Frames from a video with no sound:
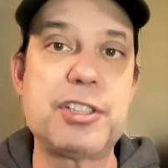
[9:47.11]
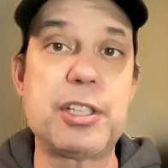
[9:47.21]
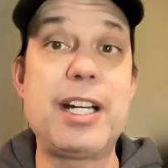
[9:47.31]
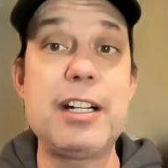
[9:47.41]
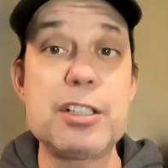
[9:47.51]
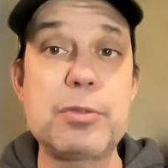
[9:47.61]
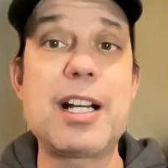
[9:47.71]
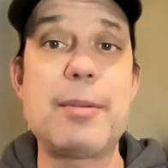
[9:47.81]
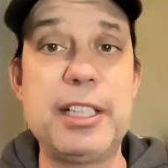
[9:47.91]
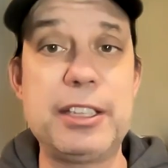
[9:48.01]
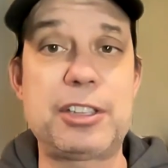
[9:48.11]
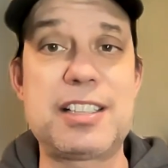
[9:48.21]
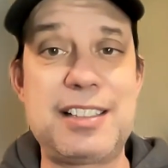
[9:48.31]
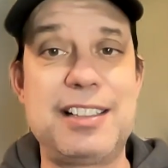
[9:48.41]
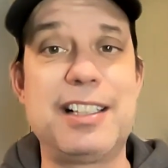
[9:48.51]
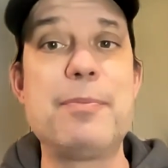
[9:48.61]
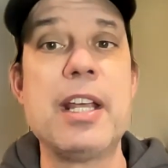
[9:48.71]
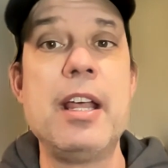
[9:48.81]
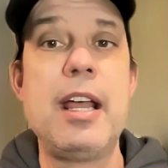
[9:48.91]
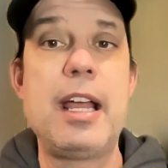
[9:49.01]
So here's what I'm interested in,
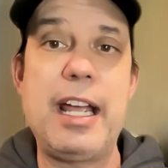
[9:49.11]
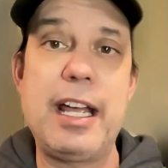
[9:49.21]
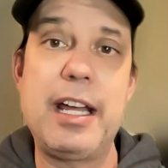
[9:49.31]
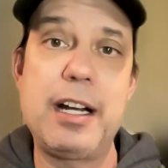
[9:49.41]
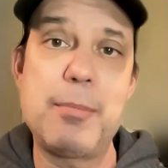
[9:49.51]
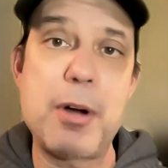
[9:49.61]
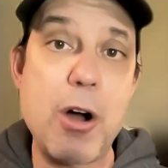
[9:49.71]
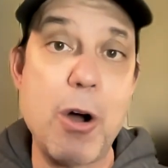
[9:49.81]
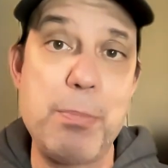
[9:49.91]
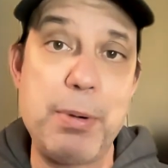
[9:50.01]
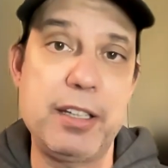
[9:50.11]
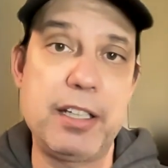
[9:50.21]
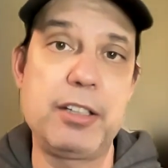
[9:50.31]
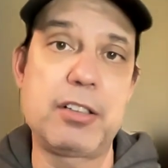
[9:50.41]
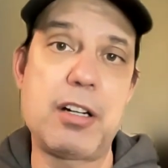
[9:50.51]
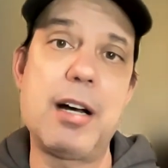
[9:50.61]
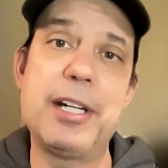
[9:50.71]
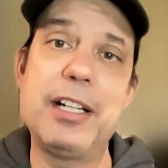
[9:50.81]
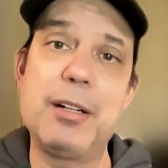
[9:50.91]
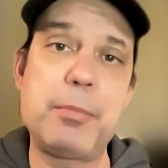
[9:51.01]
and I'm hoping that you'll
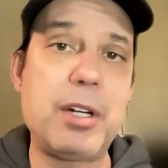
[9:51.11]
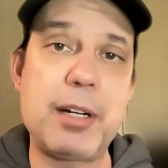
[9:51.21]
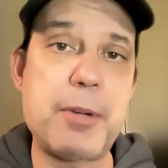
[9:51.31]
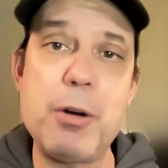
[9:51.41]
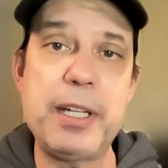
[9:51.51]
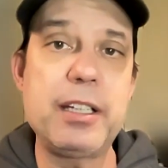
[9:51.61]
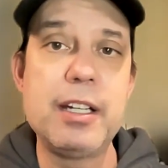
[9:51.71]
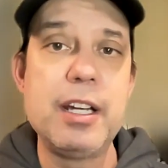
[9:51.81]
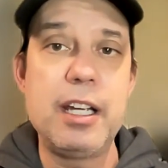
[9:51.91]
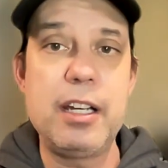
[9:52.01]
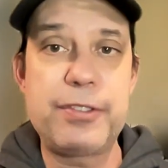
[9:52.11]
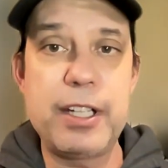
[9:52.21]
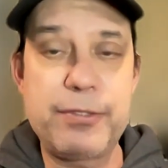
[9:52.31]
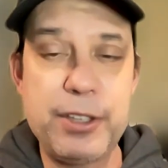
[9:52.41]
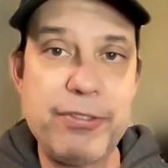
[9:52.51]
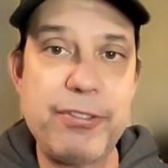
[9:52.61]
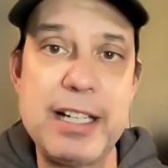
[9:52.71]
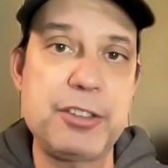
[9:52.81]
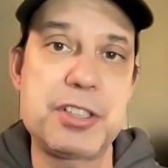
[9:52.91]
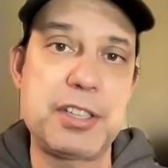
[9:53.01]
comment. Number one, I'm hoping if you
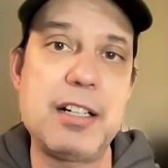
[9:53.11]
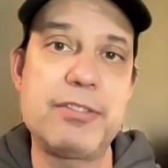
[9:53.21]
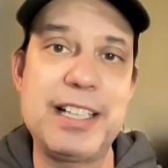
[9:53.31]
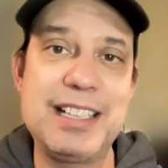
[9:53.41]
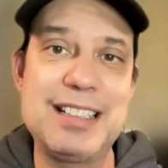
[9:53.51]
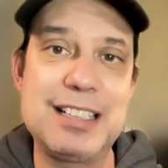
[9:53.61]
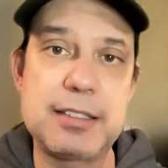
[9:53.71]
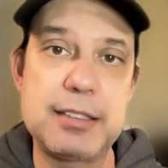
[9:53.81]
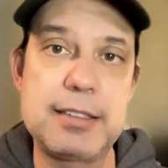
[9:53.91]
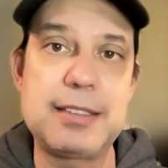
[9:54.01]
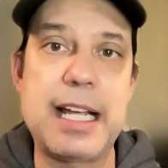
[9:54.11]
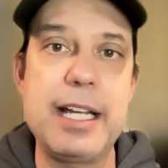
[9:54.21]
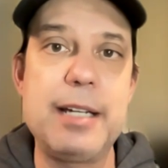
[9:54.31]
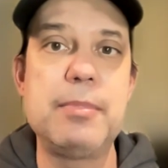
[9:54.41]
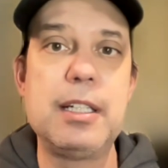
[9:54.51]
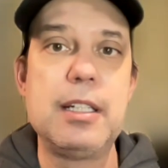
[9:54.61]
find yourself in this same